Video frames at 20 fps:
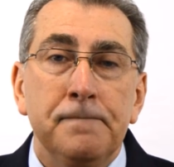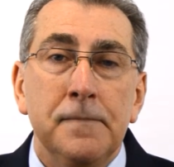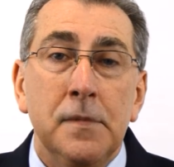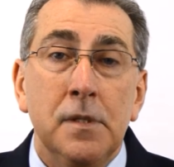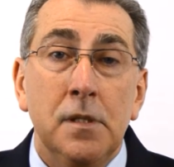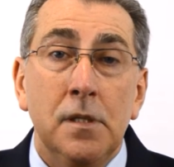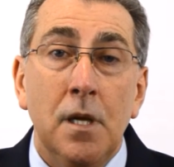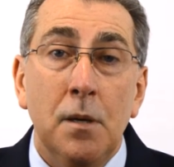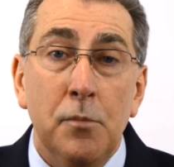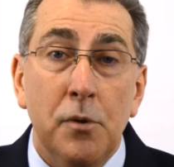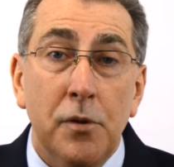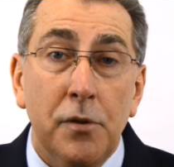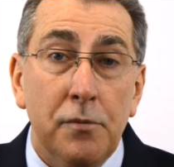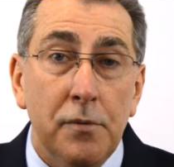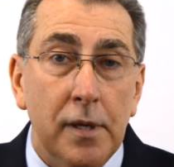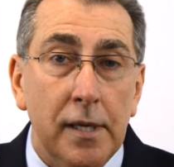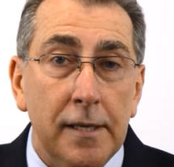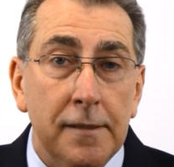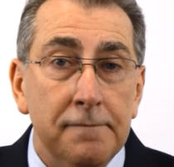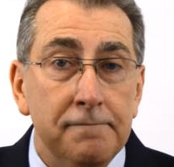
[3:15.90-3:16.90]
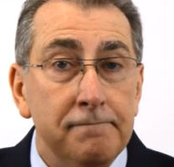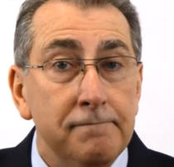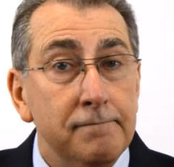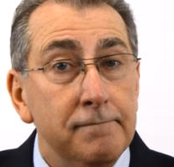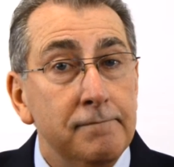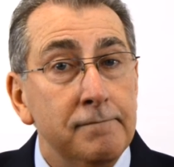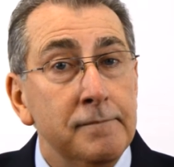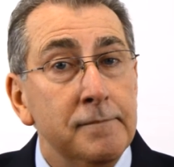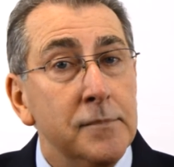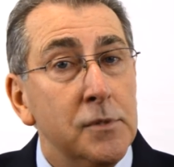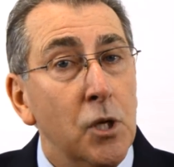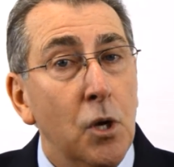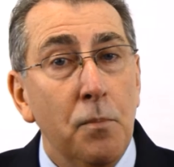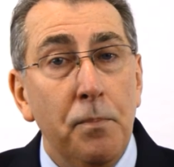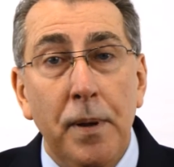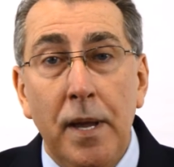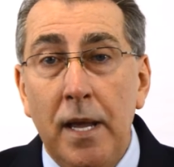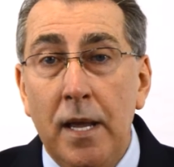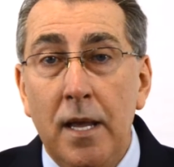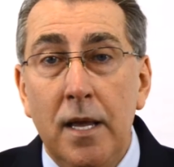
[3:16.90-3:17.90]
Number 3, don't
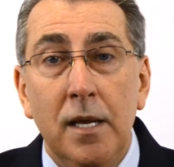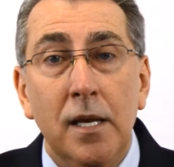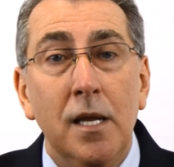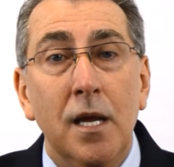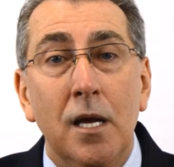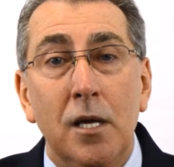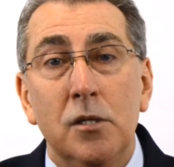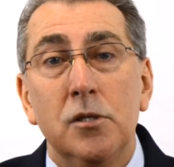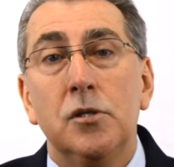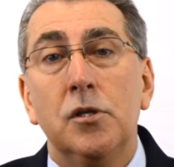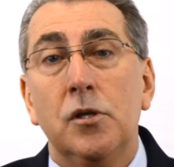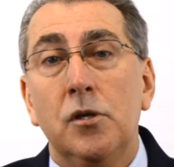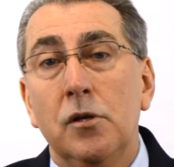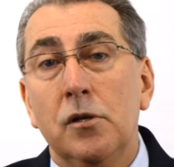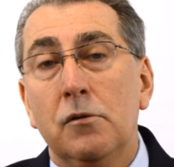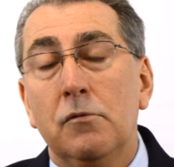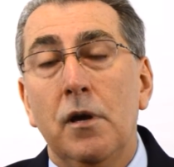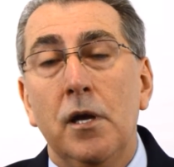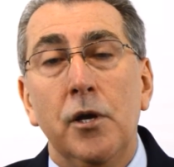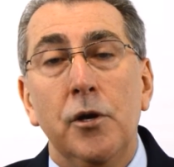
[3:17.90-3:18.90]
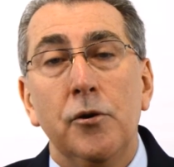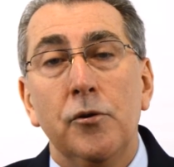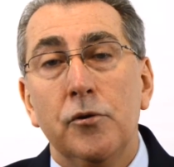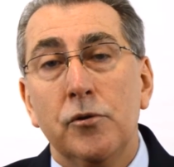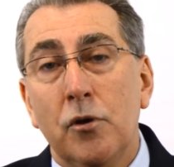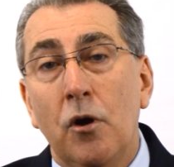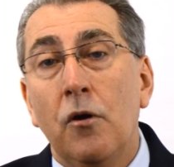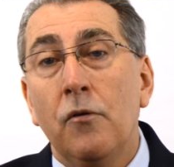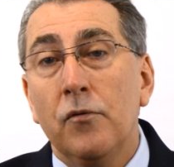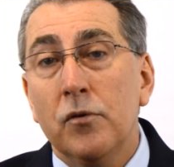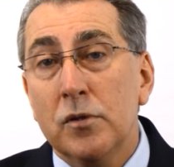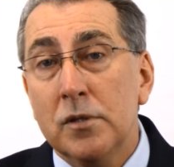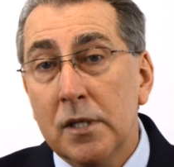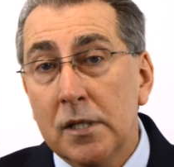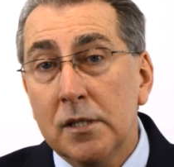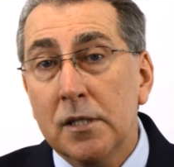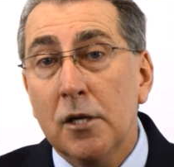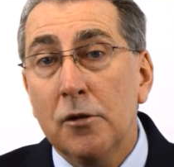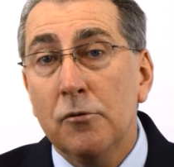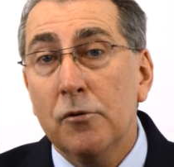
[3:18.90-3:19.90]
pay any unsecured creditors over
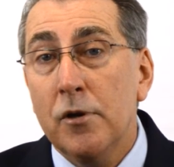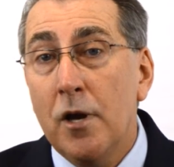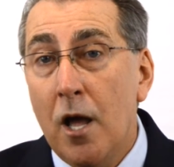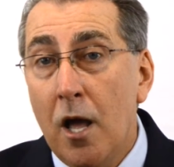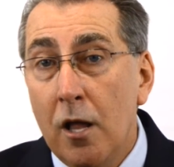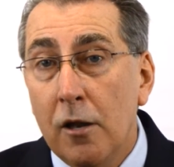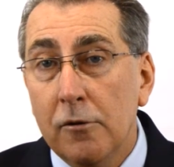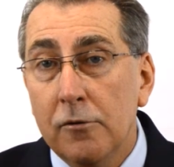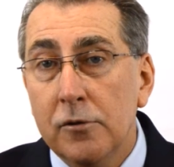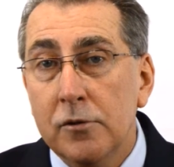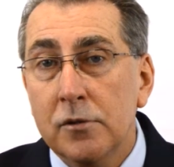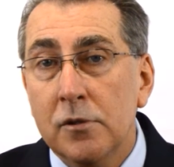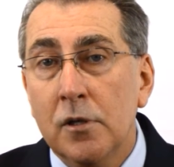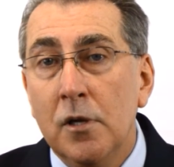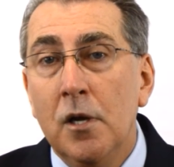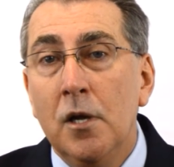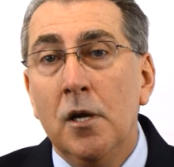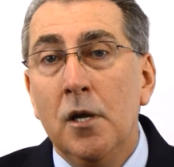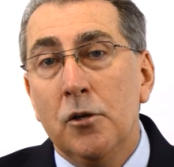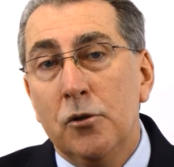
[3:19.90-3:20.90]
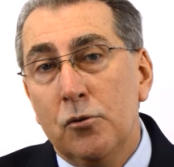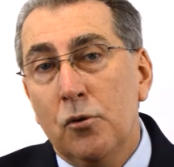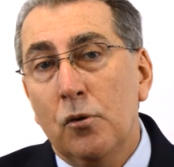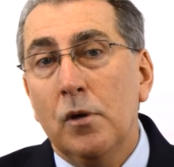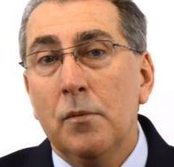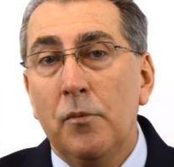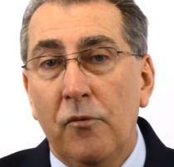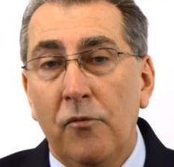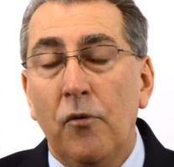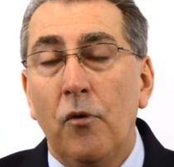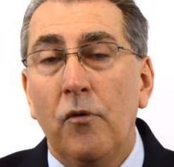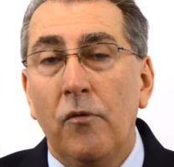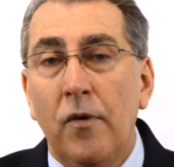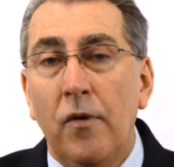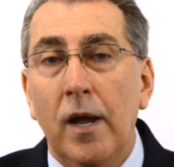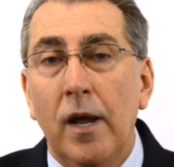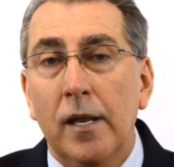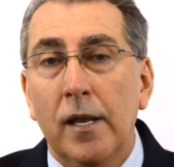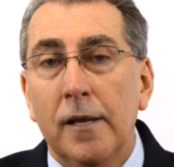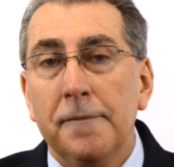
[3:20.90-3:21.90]
$600 shortly before
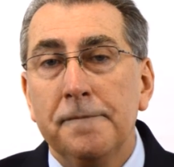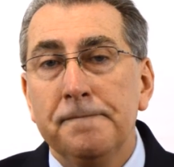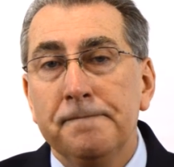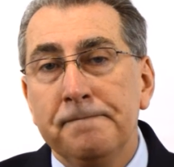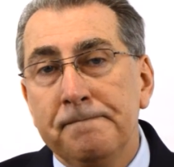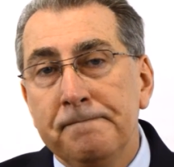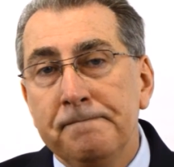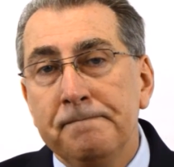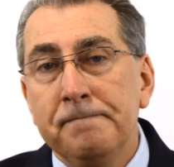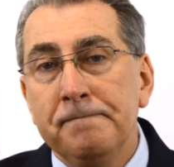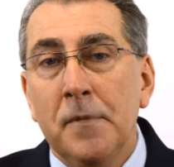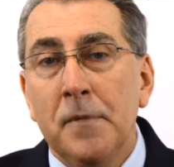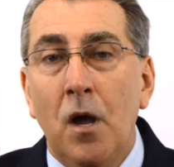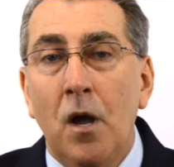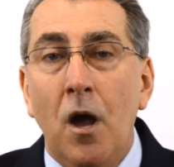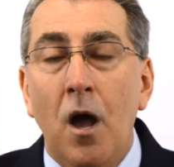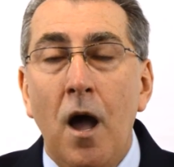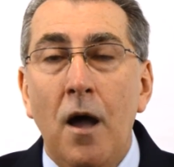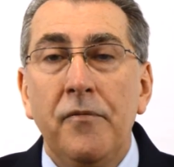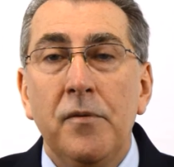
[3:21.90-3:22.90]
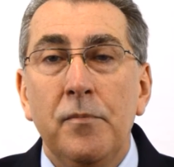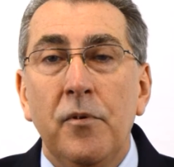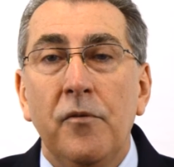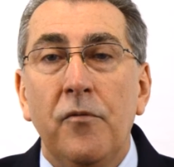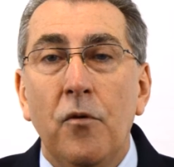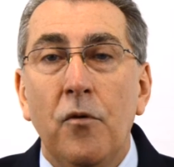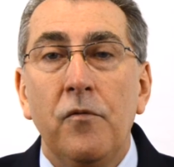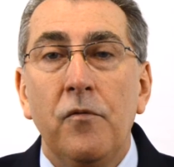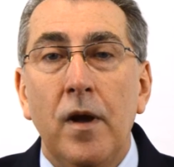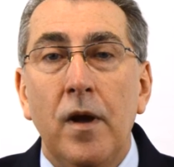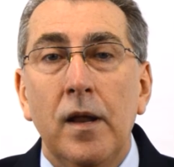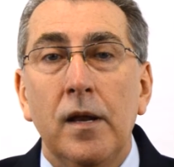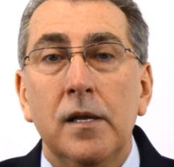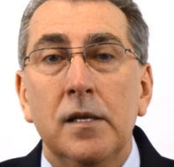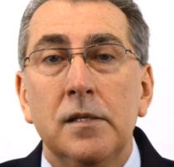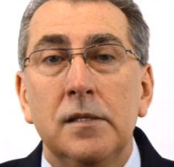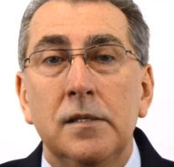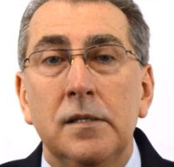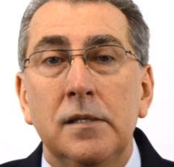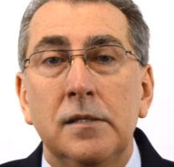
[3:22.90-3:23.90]
filing. Often before
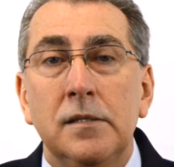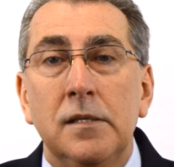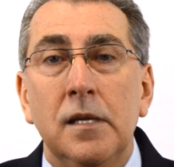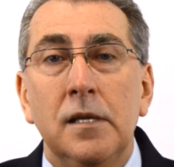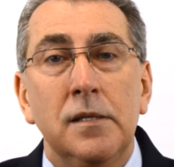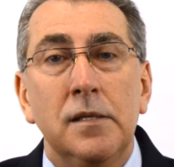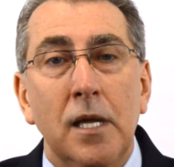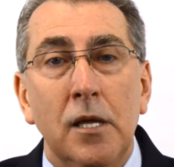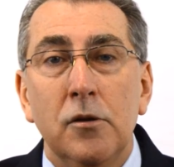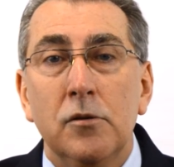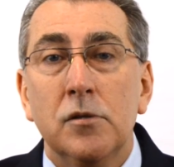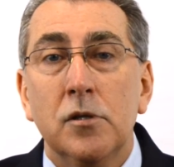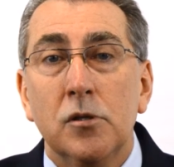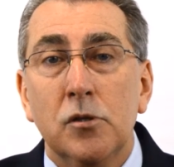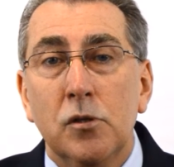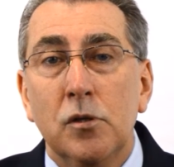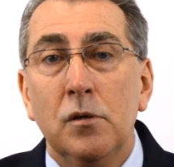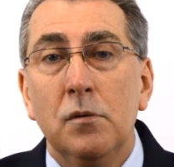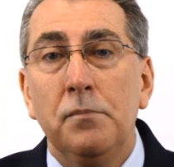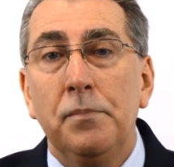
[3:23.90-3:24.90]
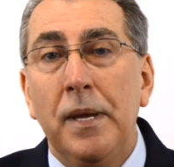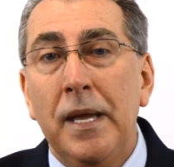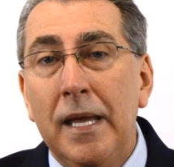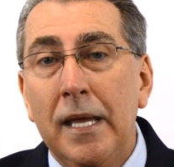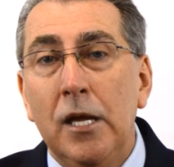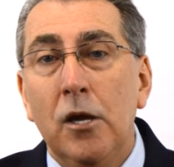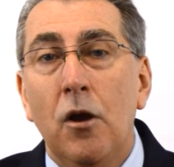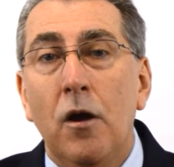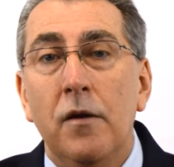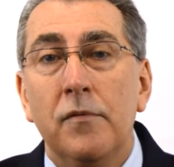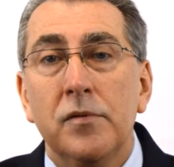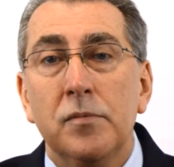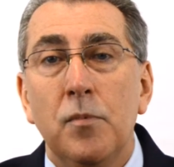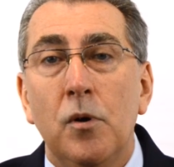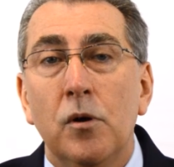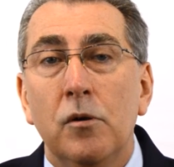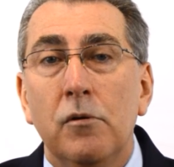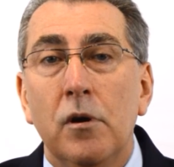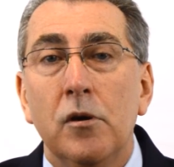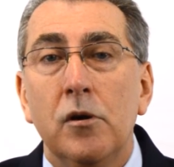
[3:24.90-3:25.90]
filing, debtors assume paying off
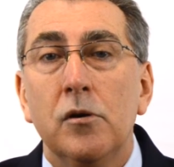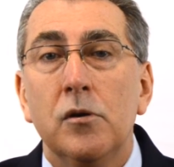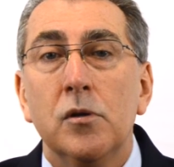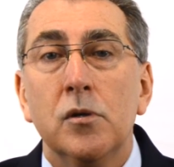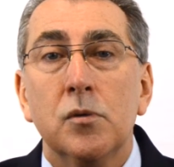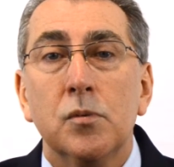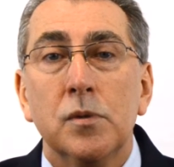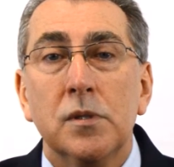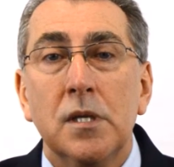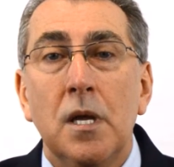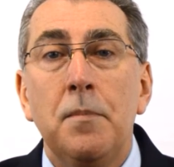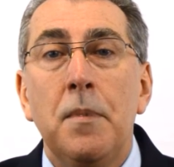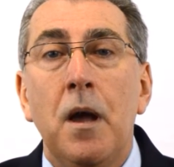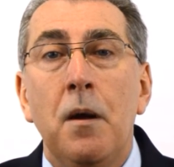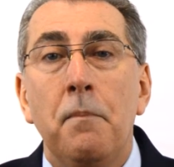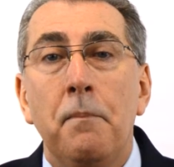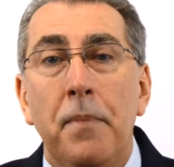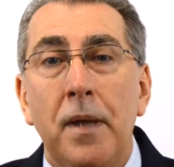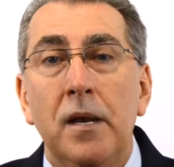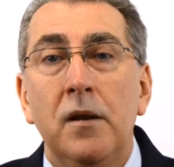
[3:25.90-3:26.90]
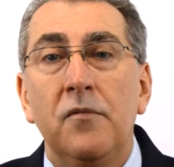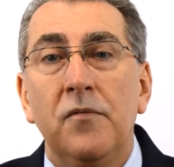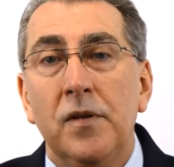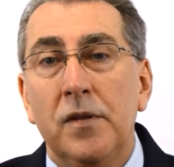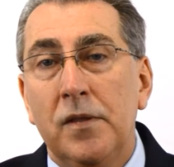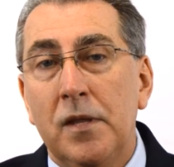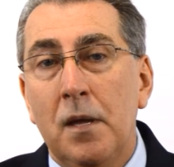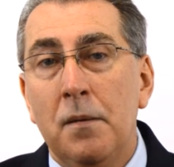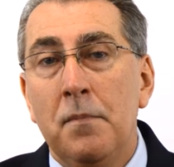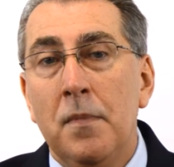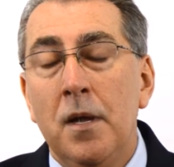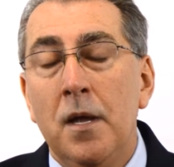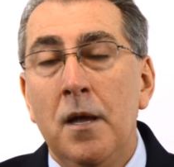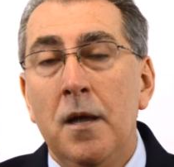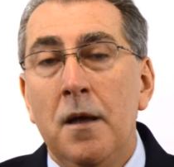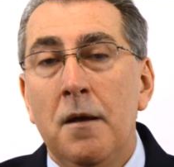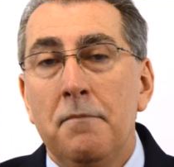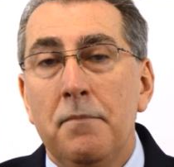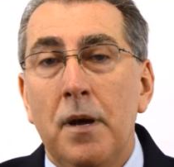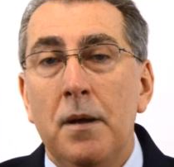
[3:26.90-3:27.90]
small creditors will somehow benefit them
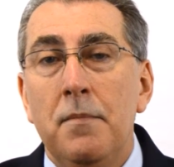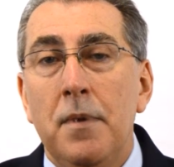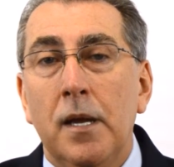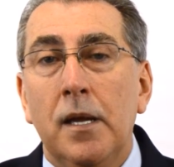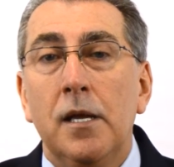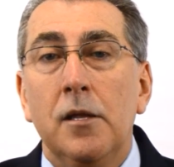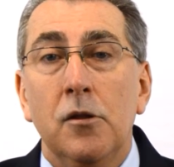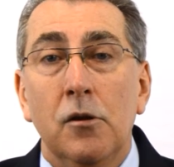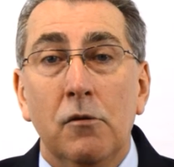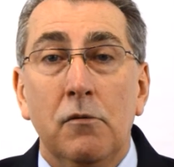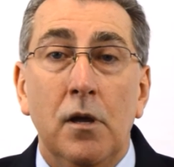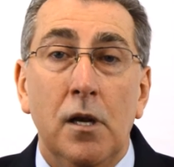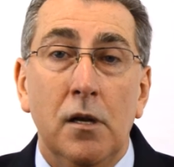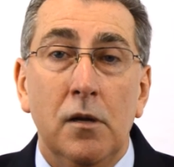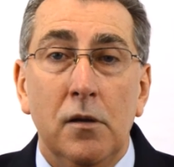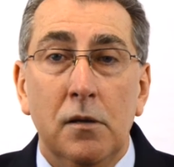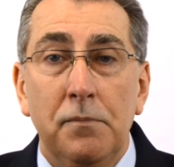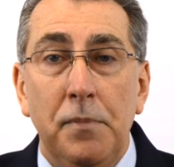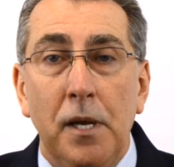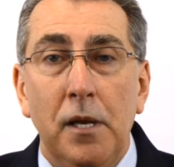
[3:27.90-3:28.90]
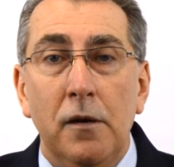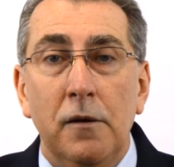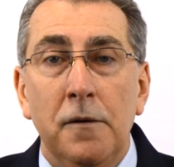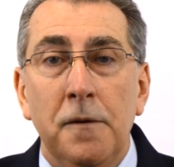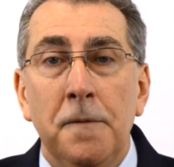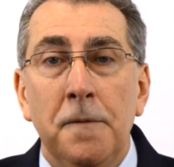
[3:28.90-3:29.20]
by making their credit look better.